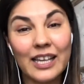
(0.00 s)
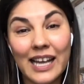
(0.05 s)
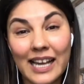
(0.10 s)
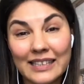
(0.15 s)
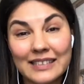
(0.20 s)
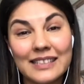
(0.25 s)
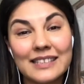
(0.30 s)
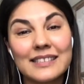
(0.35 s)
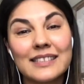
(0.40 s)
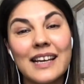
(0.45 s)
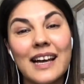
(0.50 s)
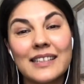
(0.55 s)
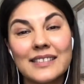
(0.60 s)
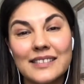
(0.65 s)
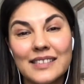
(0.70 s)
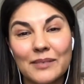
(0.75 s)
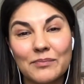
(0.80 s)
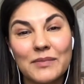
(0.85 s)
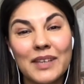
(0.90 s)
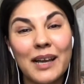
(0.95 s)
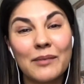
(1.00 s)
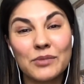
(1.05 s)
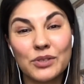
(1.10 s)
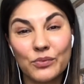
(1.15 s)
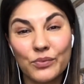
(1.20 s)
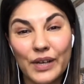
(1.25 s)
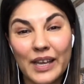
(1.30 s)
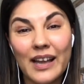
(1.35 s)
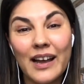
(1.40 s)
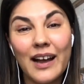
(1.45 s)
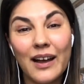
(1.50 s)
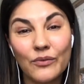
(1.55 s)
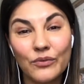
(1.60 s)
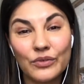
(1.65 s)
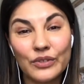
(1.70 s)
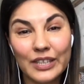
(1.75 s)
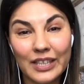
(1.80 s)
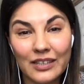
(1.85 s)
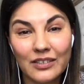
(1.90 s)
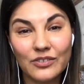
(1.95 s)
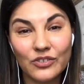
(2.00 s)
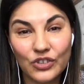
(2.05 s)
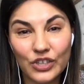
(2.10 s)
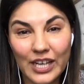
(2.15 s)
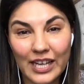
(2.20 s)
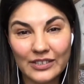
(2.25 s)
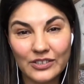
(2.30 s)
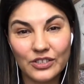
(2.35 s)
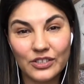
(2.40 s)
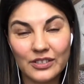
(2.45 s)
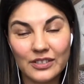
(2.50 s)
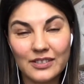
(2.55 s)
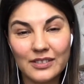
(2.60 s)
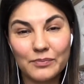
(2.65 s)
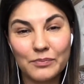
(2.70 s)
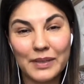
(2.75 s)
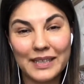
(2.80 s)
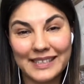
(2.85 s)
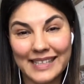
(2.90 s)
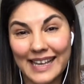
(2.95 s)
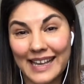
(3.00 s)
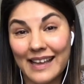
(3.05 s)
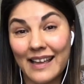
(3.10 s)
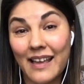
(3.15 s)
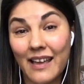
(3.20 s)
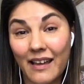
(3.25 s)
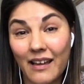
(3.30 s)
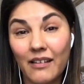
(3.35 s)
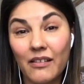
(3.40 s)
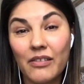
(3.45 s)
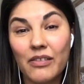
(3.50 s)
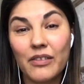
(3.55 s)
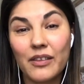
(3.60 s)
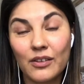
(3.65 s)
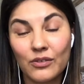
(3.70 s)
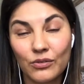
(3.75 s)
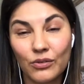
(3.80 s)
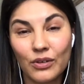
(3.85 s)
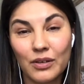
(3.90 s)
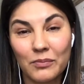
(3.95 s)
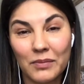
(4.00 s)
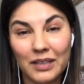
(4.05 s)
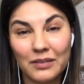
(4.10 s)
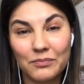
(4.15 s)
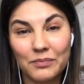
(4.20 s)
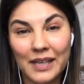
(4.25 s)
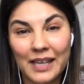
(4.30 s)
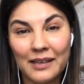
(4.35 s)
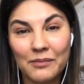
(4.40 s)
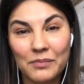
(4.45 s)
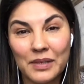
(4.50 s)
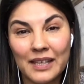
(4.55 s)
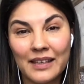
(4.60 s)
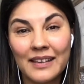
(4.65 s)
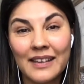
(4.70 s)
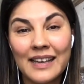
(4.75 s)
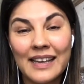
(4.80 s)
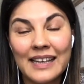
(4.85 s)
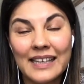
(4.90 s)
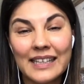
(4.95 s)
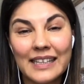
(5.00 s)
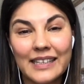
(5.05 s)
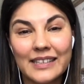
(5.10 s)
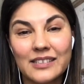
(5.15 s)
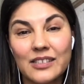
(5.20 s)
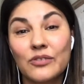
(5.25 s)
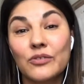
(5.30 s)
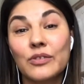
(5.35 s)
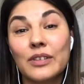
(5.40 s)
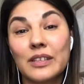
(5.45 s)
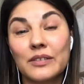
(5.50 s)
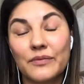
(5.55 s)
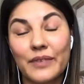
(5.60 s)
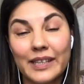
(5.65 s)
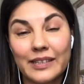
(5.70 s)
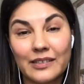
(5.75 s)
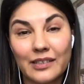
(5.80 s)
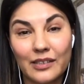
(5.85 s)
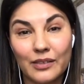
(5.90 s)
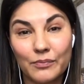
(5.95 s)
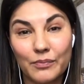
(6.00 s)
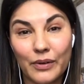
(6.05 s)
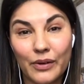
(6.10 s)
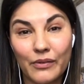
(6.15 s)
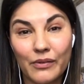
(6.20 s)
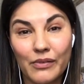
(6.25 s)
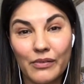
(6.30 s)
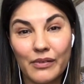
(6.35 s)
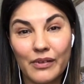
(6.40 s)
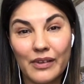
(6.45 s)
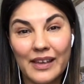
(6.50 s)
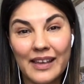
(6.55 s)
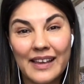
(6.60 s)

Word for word: understand sometimes we have real tragedies, but a healthy, normal baby is a reinvented birth.